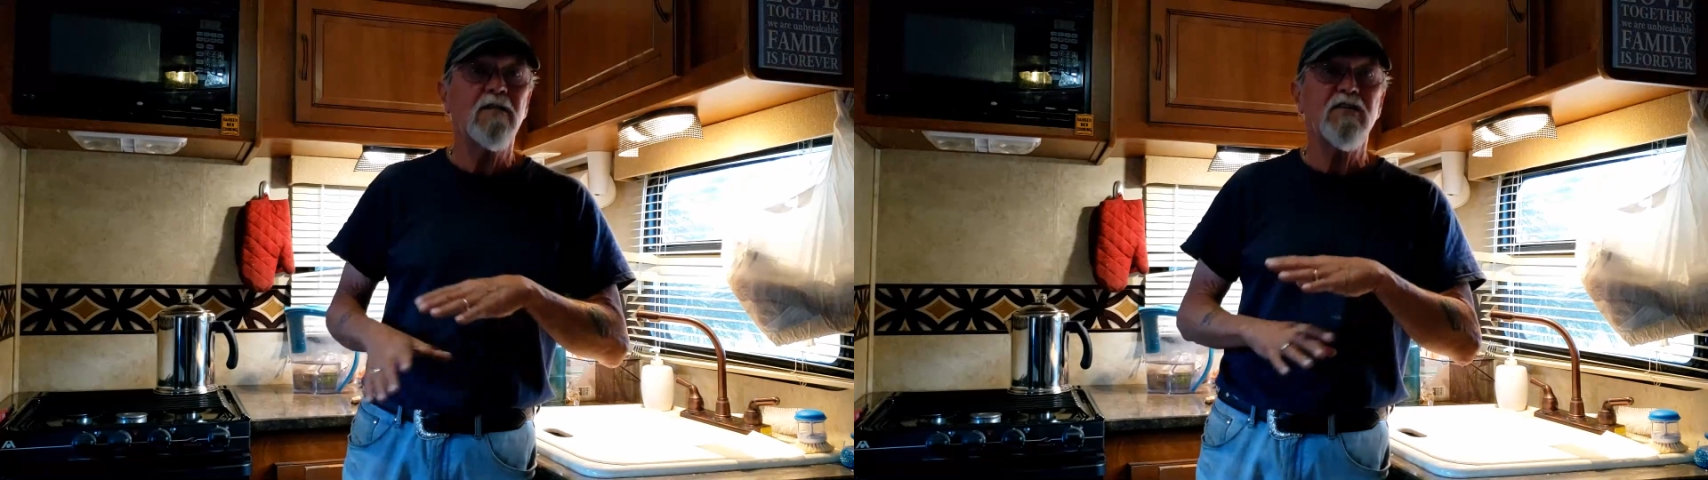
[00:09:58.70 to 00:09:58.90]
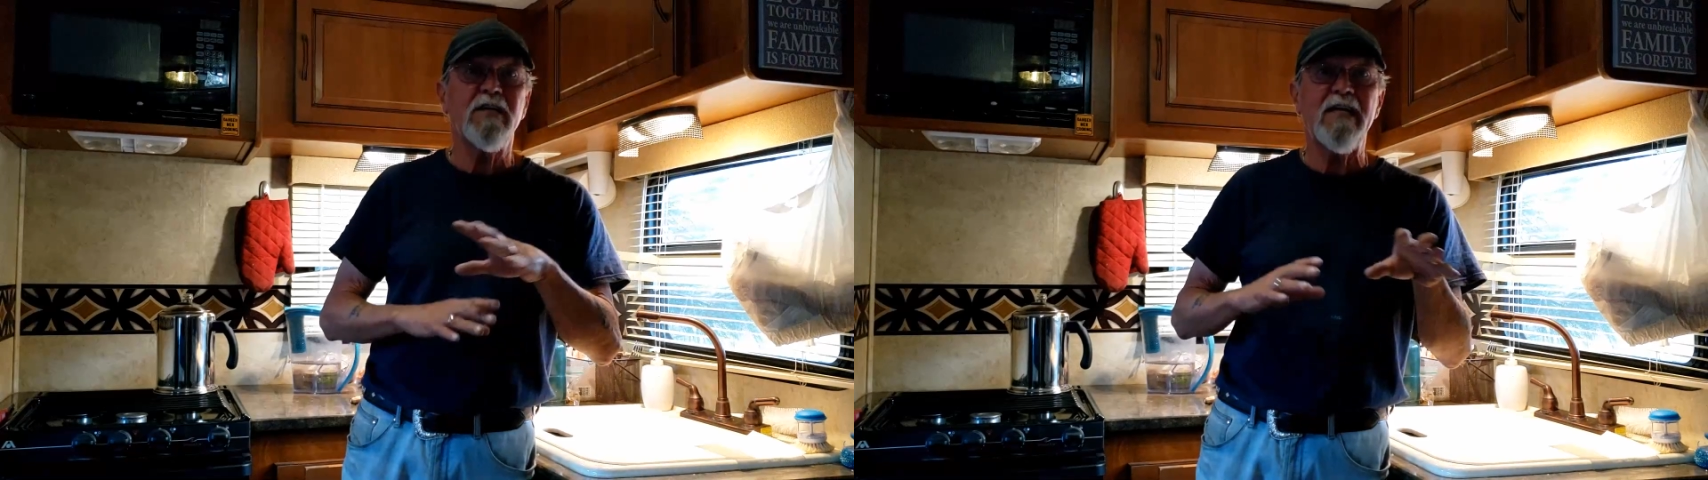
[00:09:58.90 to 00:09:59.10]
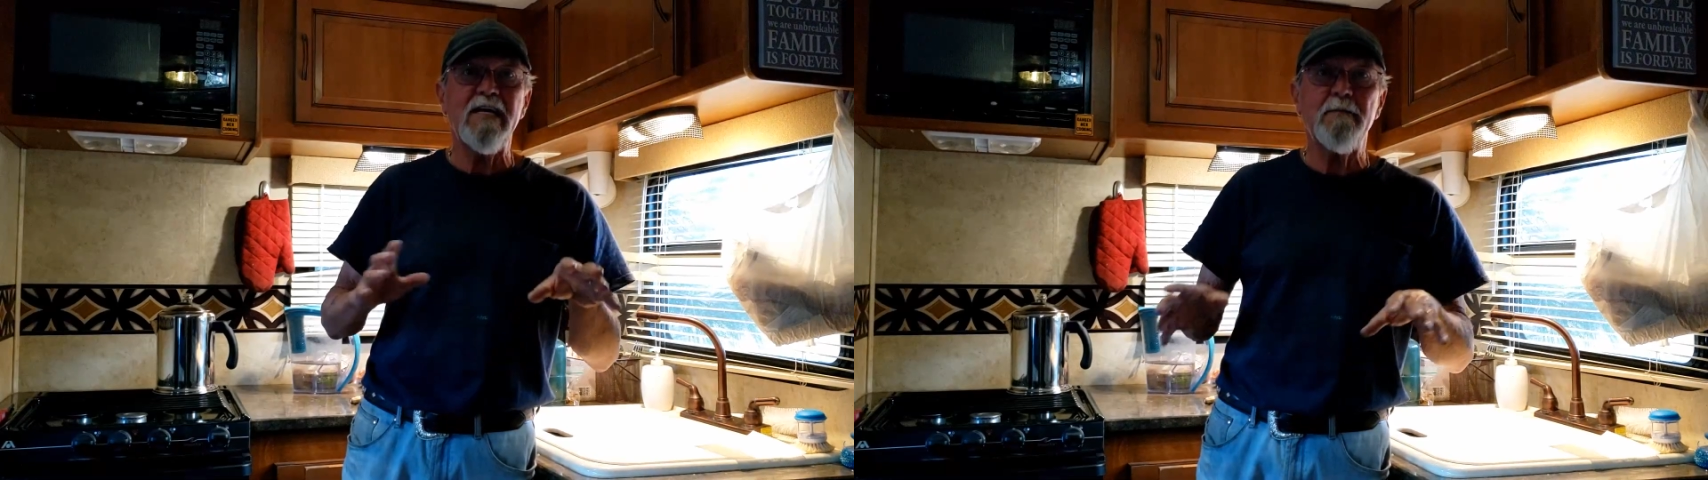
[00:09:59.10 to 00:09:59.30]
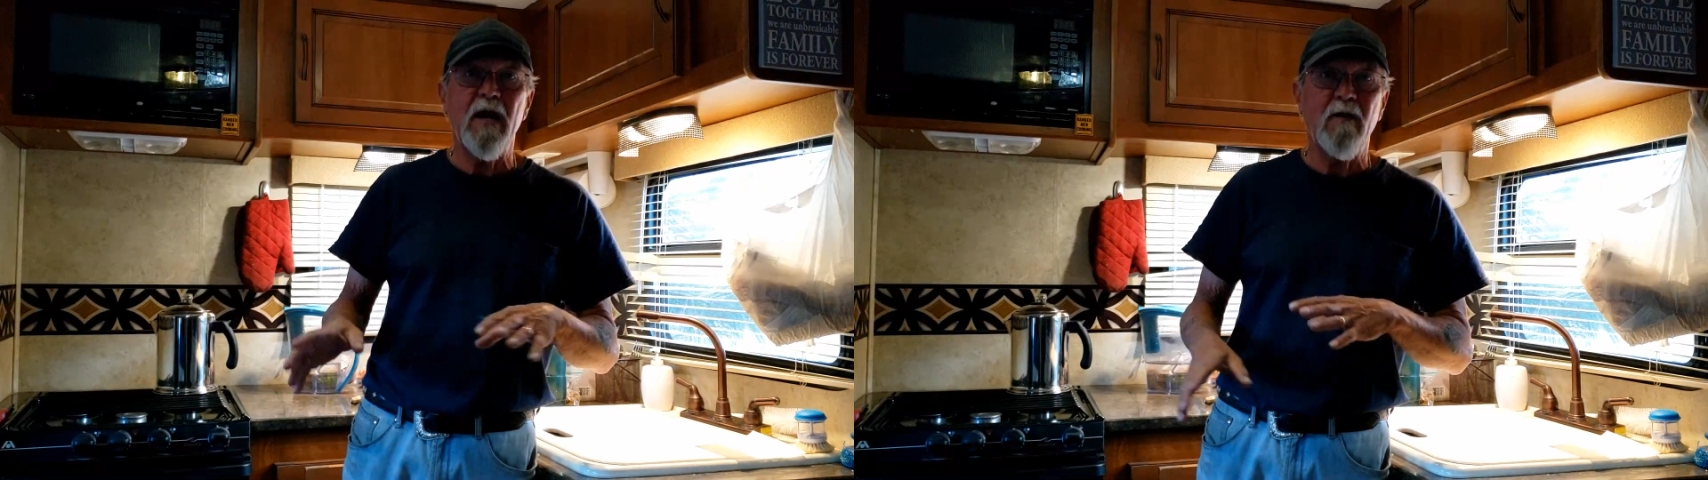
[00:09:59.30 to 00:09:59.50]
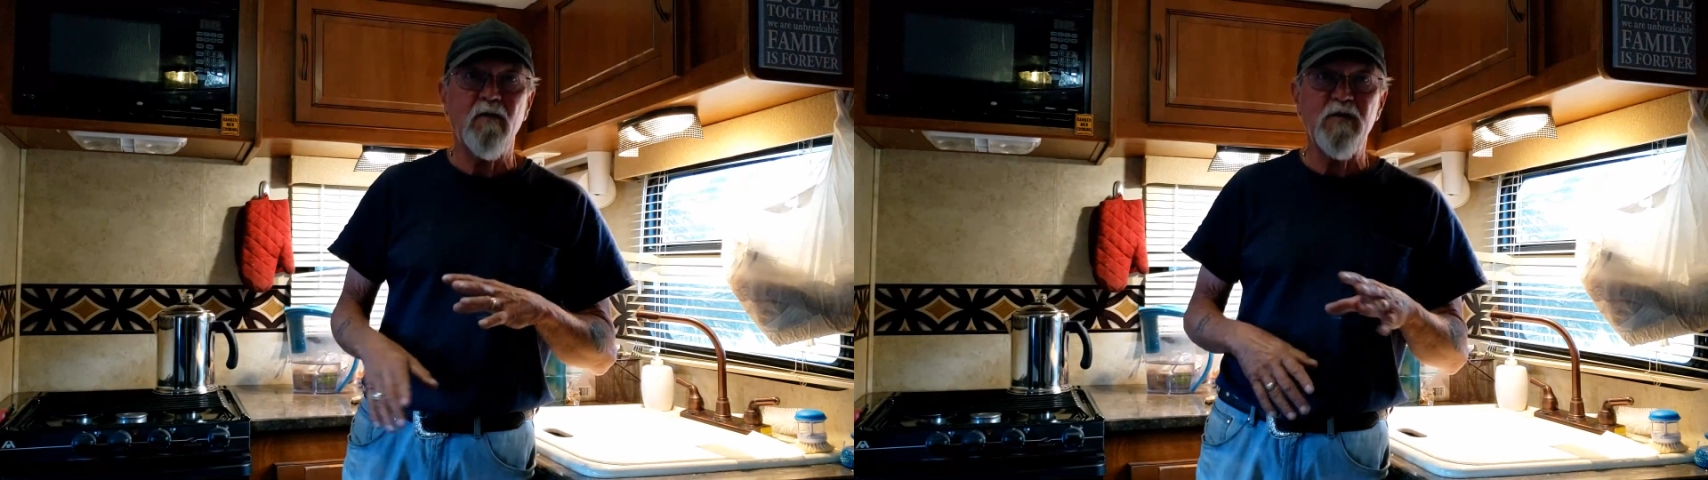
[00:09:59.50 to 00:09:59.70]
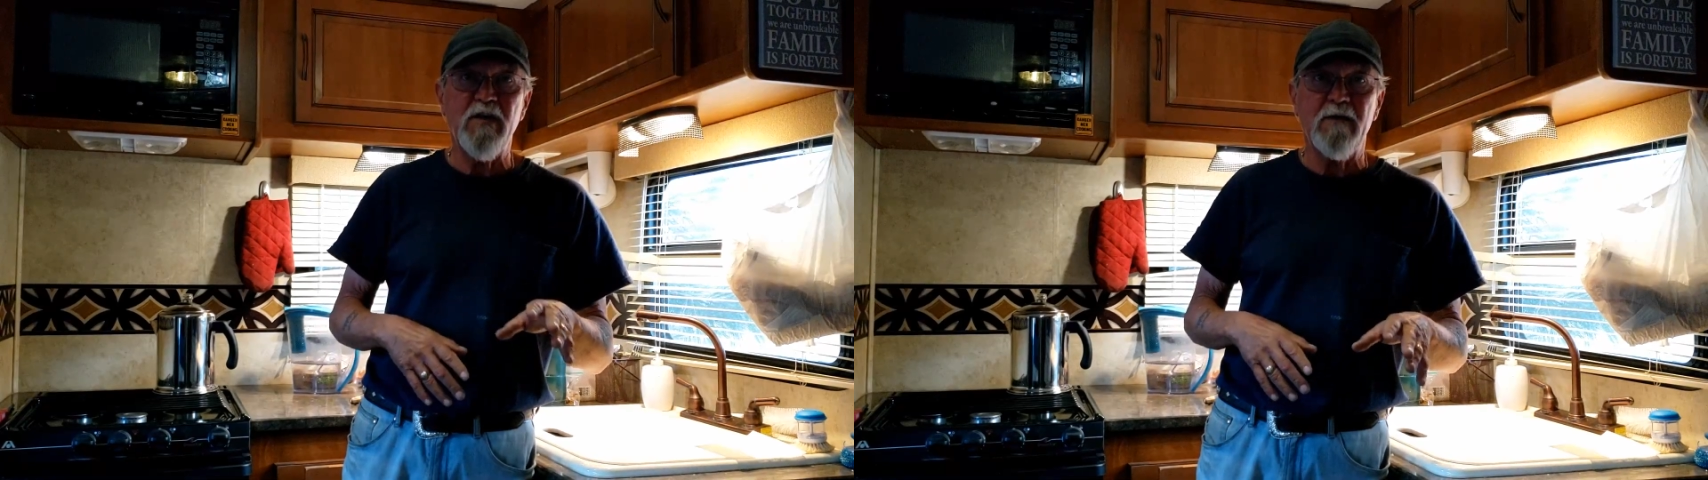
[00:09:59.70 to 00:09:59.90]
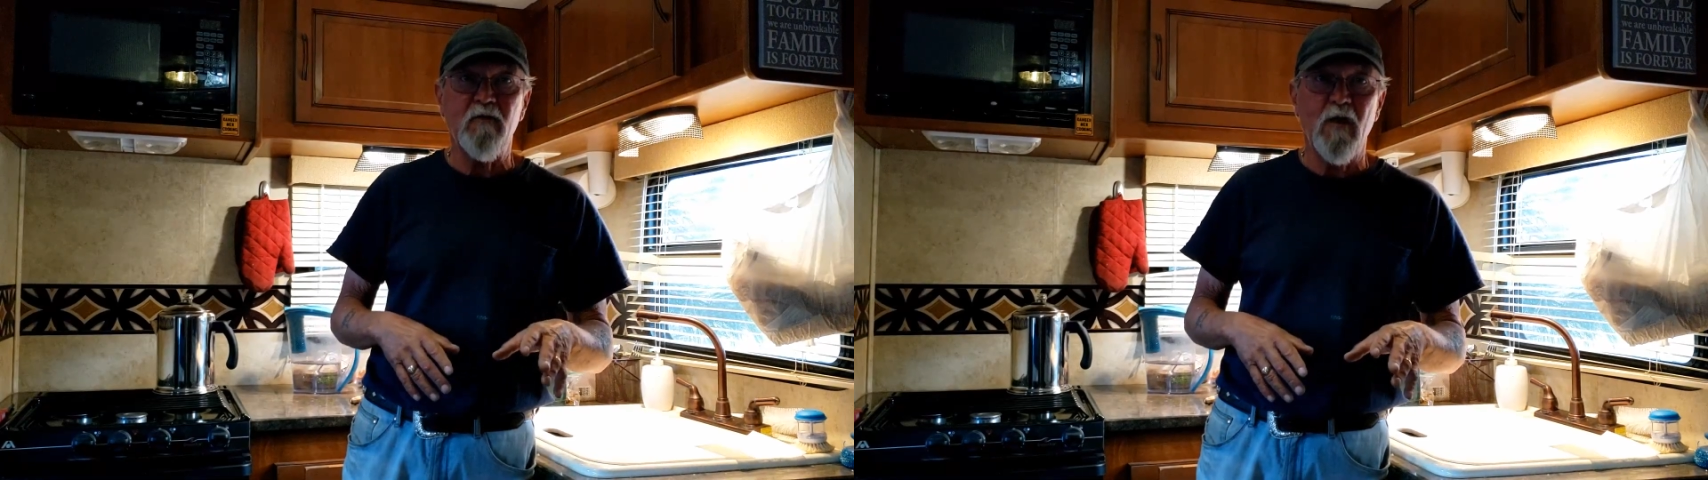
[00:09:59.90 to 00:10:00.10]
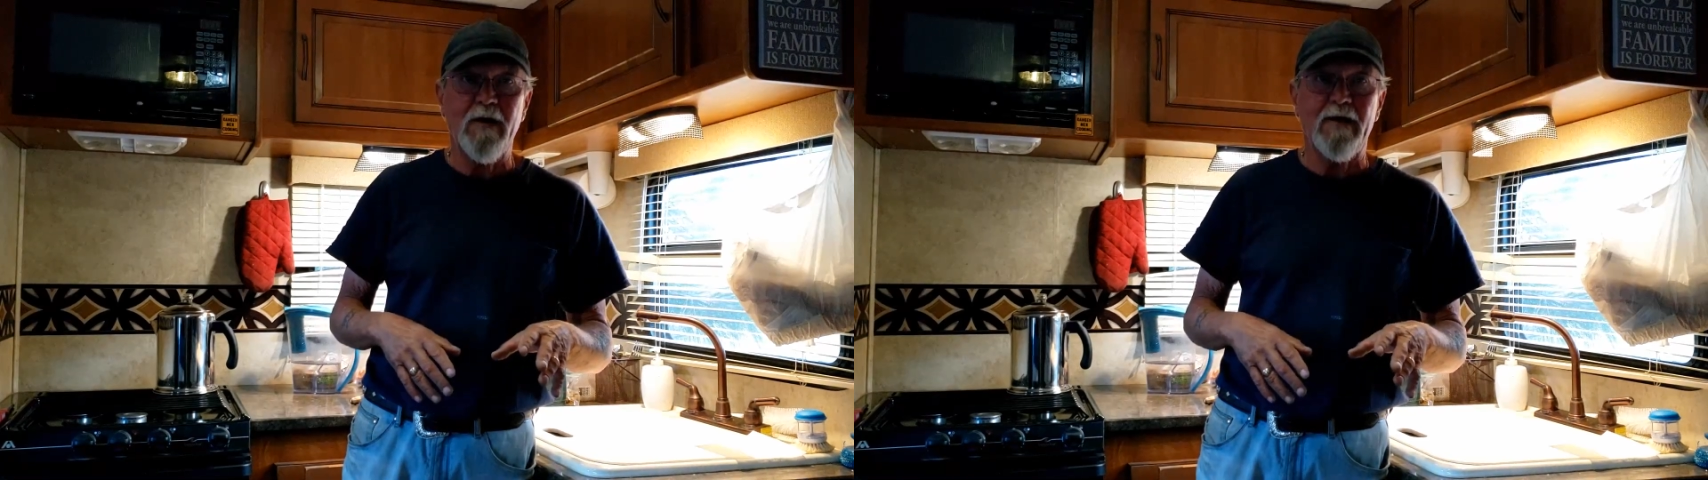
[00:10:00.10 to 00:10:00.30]
to keep everything
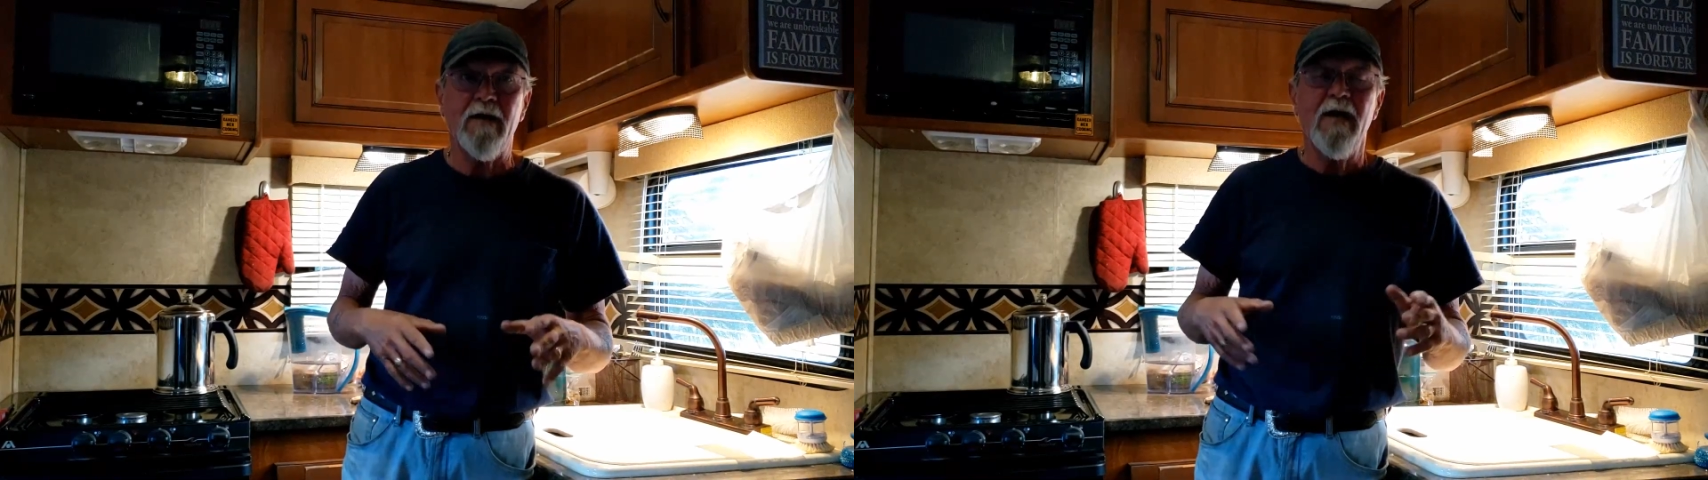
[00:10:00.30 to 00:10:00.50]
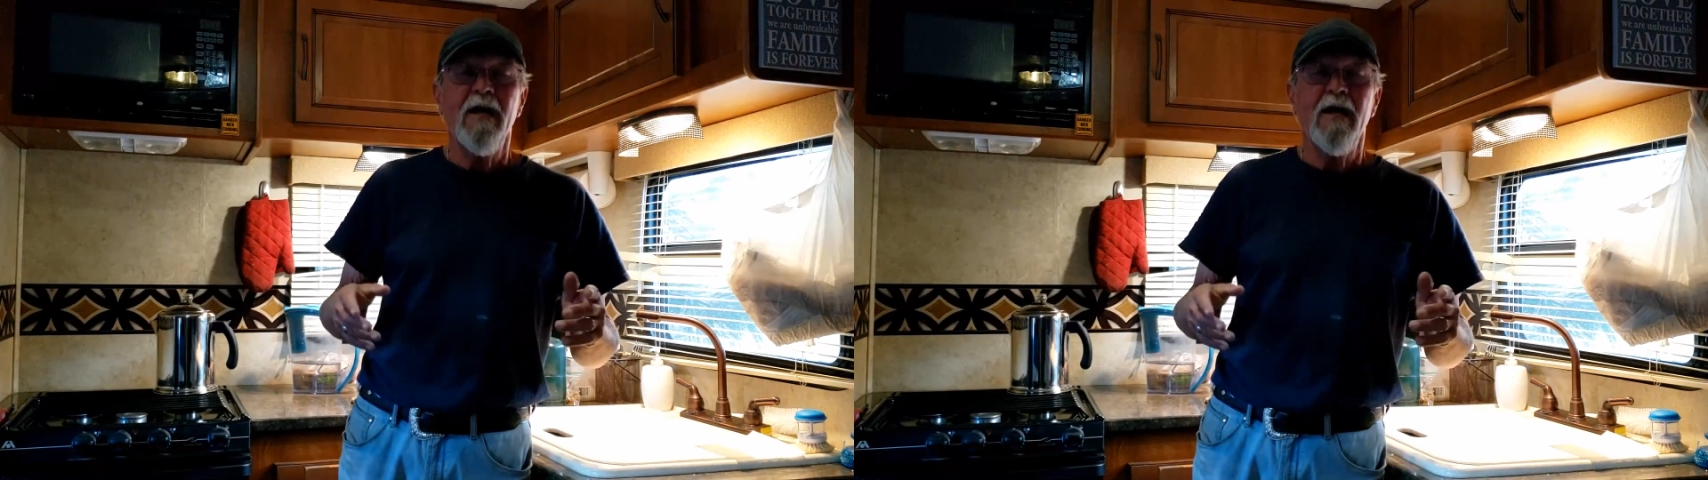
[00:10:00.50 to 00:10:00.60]
running.